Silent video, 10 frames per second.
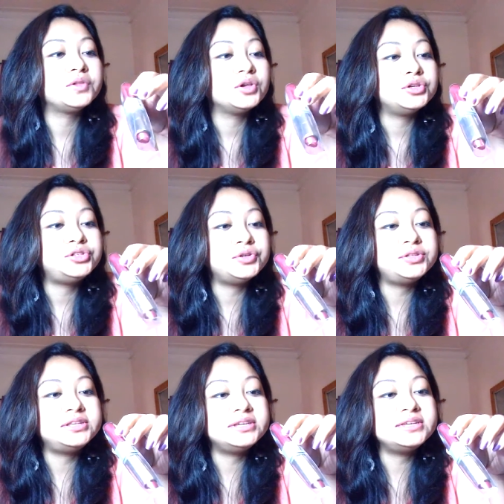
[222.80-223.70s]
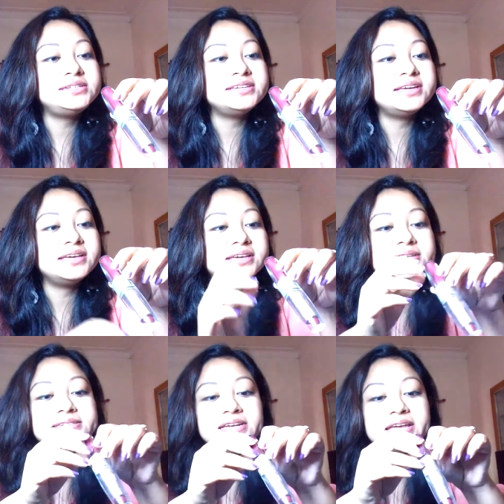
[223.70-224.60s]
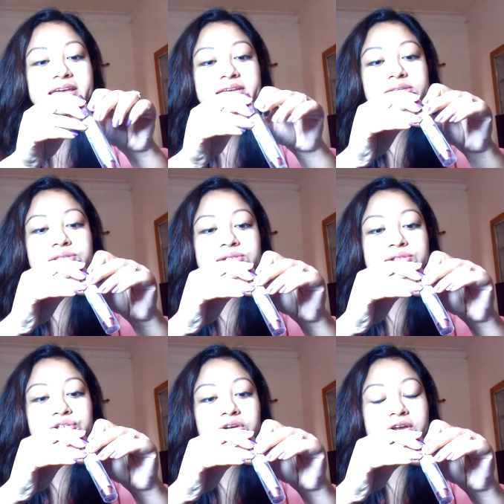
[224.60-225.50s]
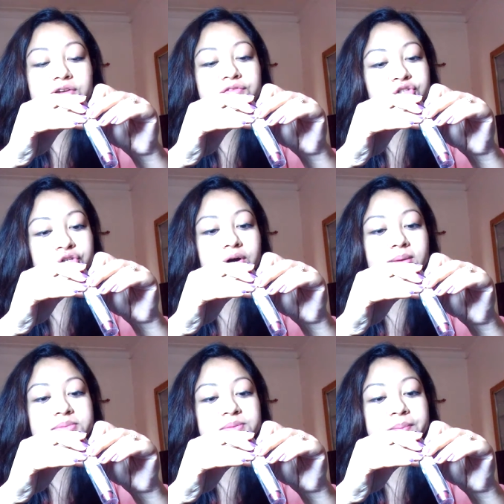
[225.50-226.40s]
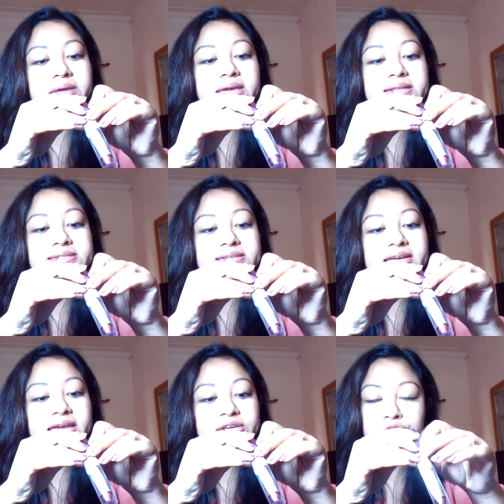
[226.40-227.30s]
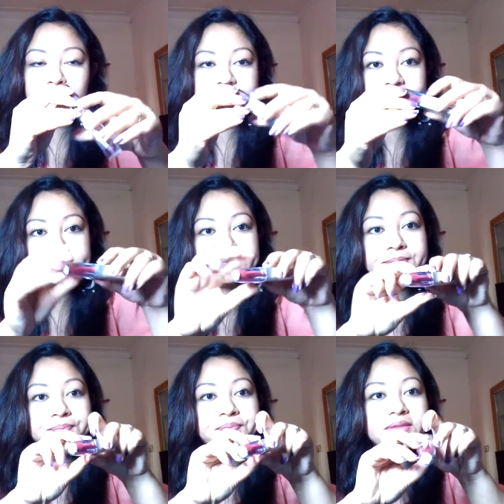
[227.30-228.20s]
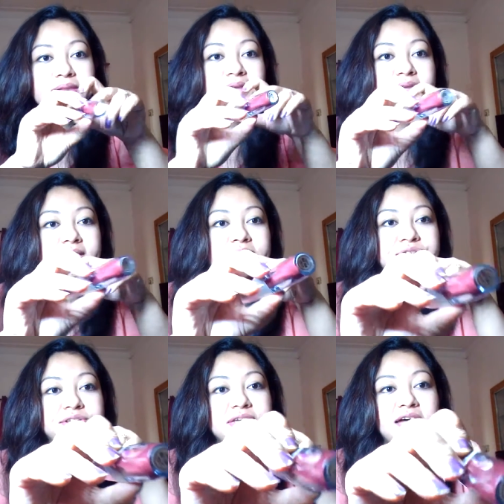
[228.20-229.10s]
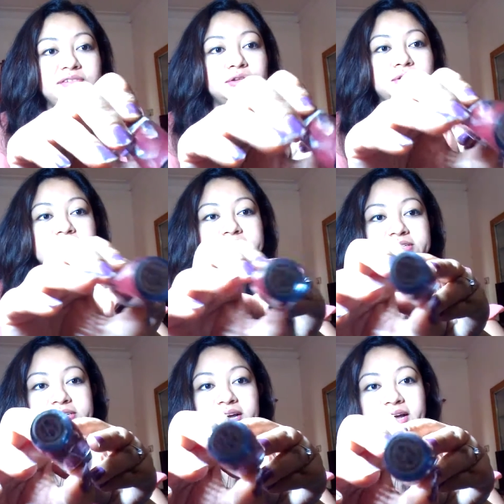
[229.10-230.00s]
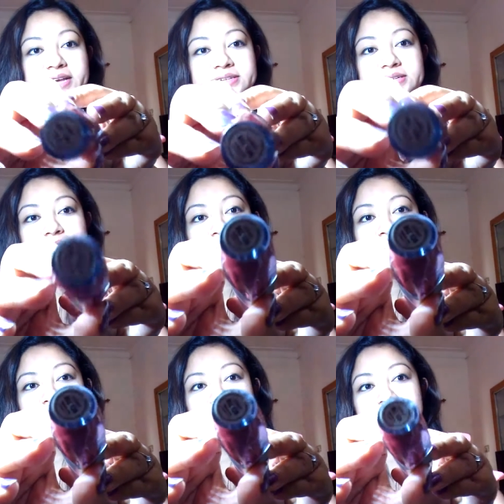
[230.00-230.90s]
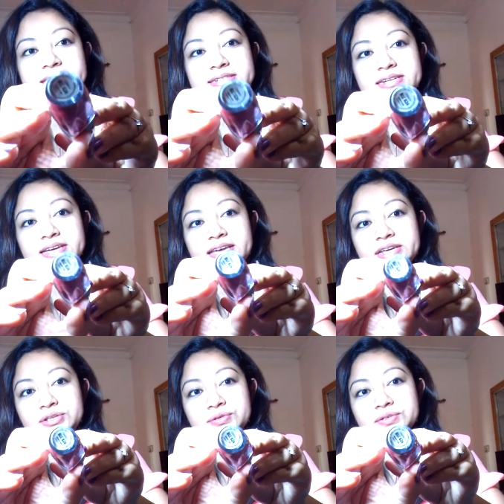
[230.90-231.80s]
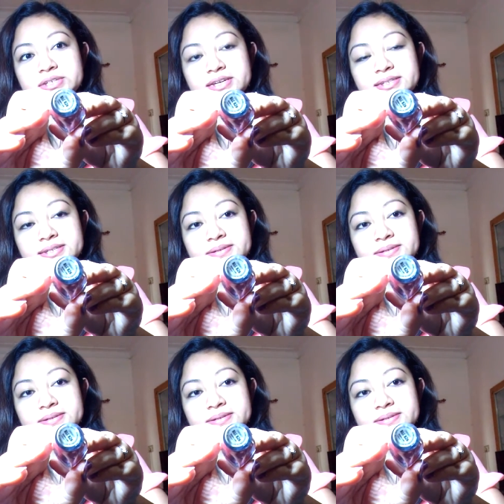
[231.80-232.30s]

So this is in the shade of Charmed, VLC 826. Just have a look at it, guys. VLC 826.